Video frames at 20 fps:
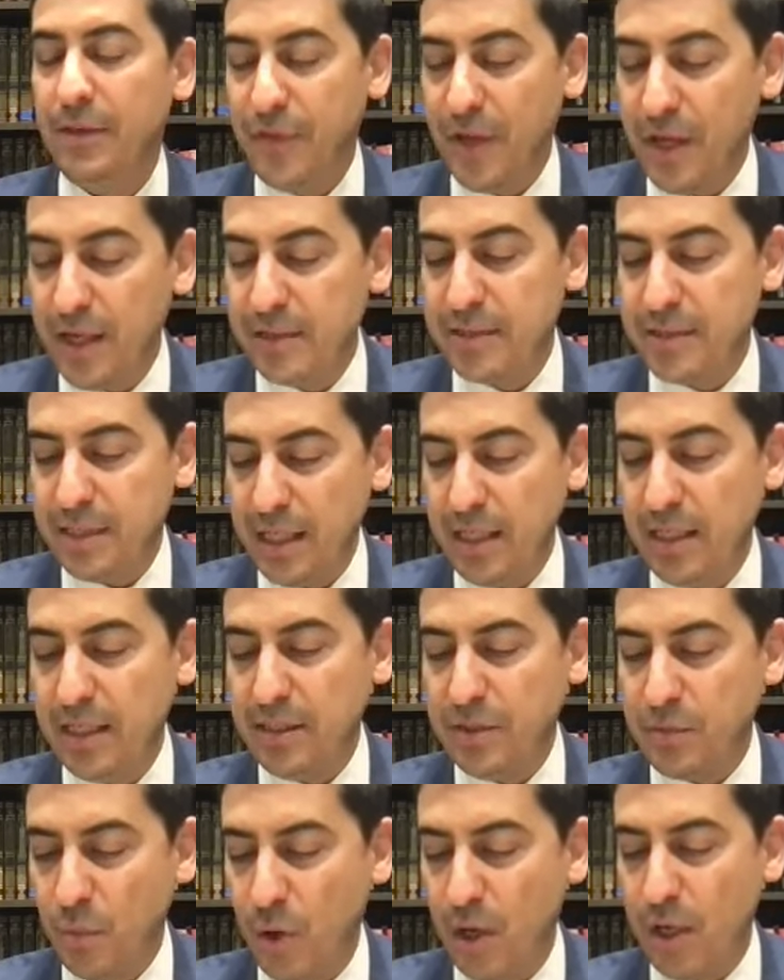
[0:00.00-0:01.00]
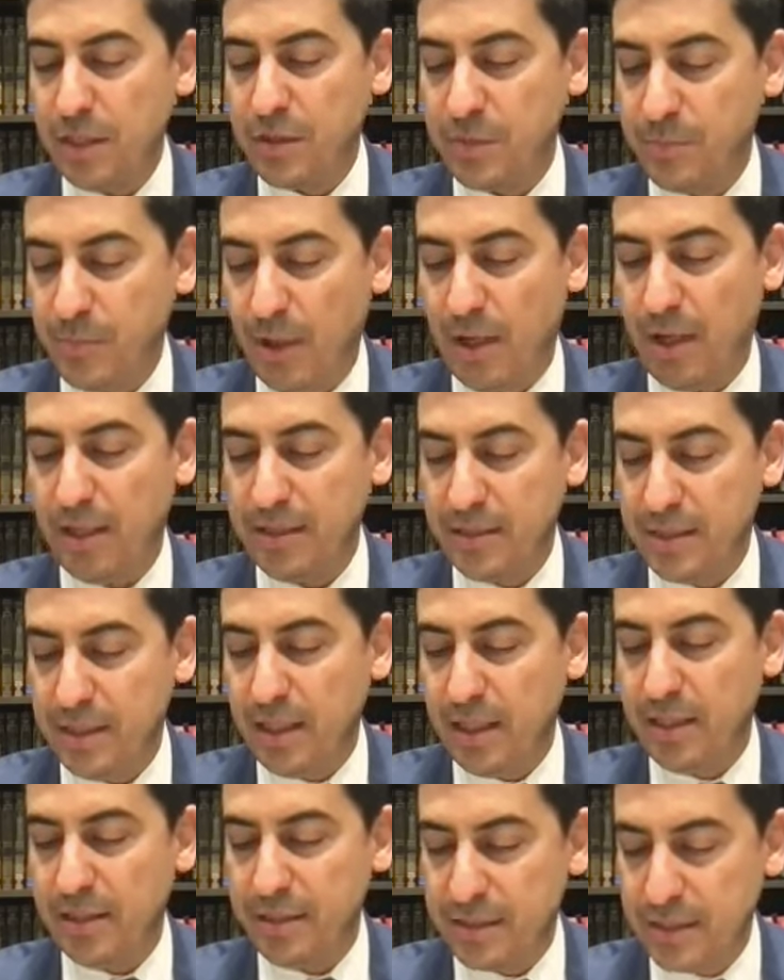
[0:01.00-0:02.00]
This is what spawns
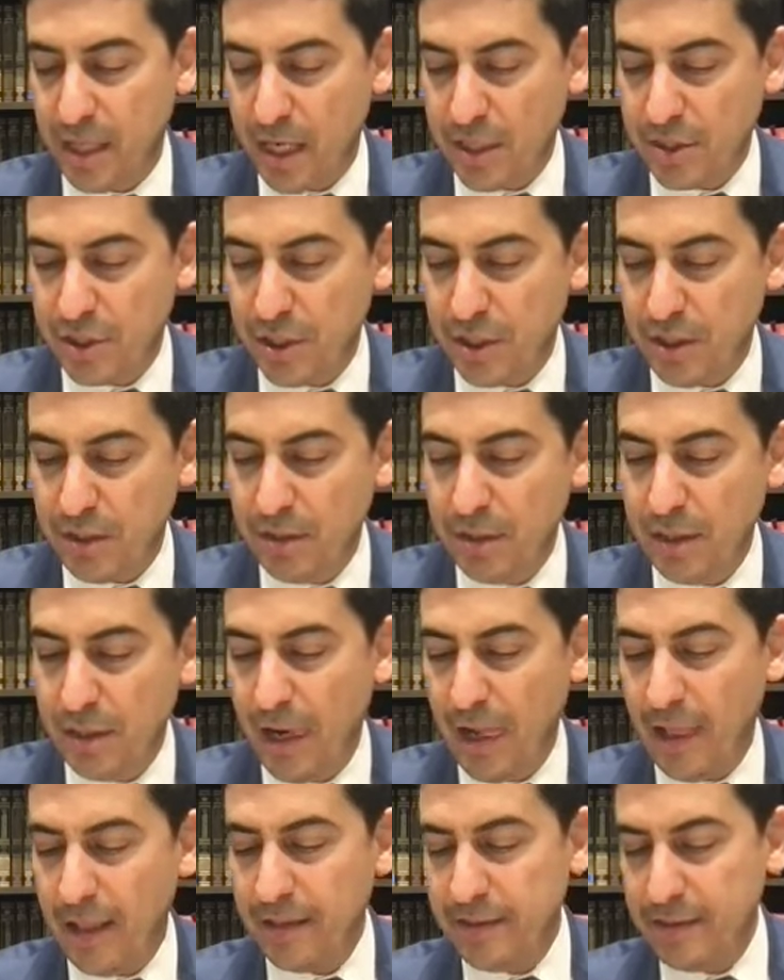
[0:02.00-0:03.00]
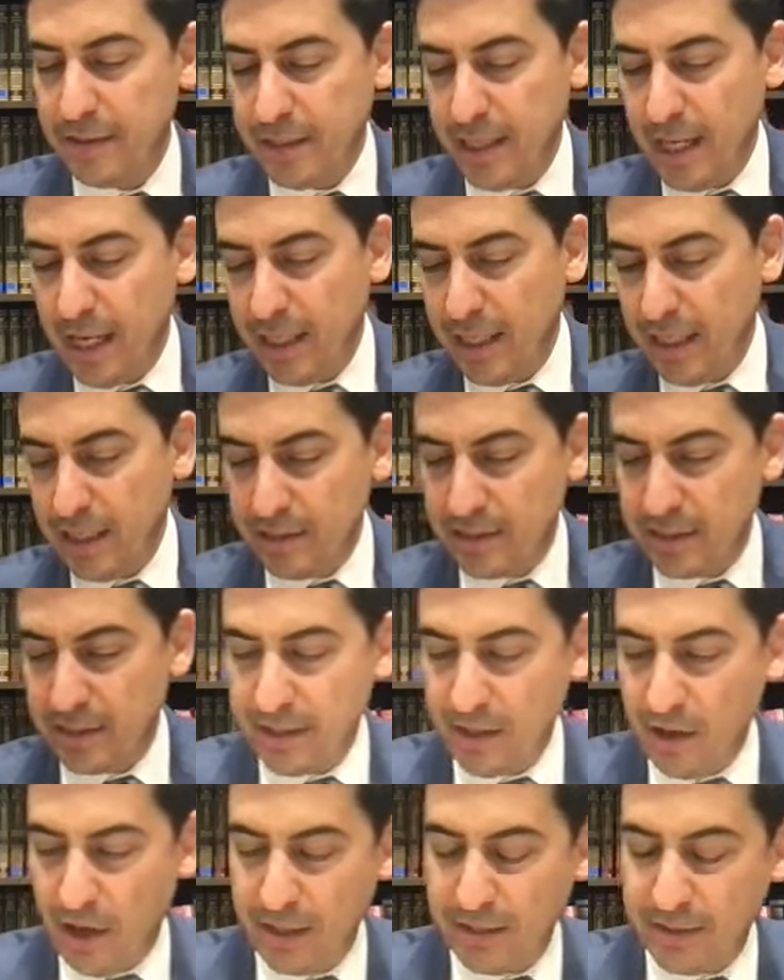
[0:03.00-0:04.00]
the discussion to get into
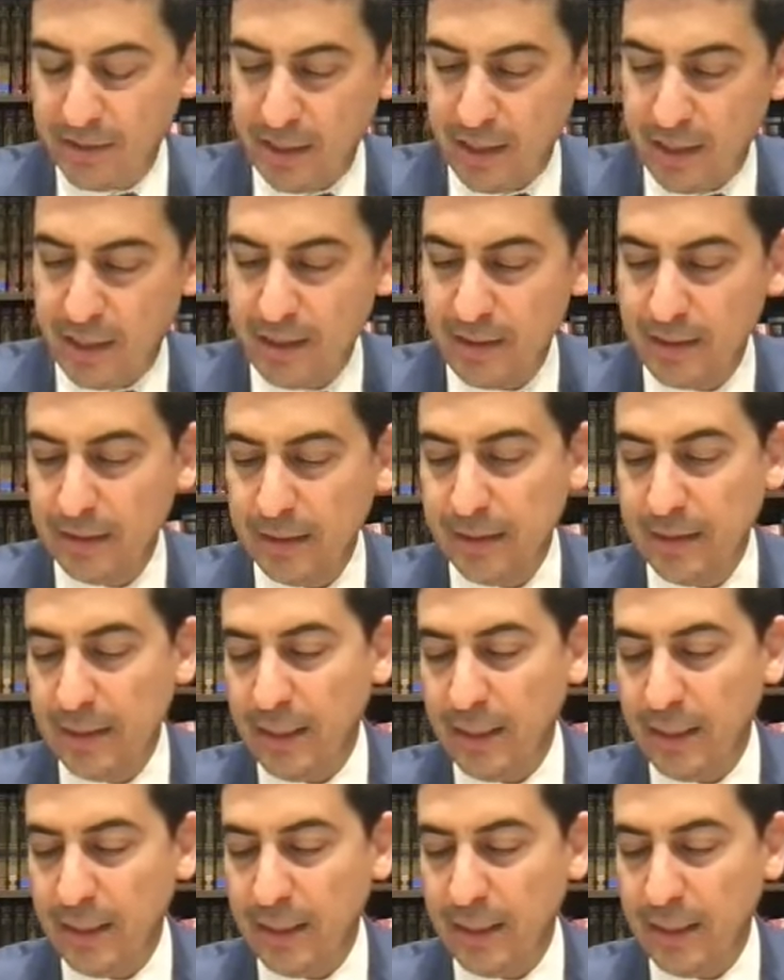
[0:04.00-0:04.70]
the idea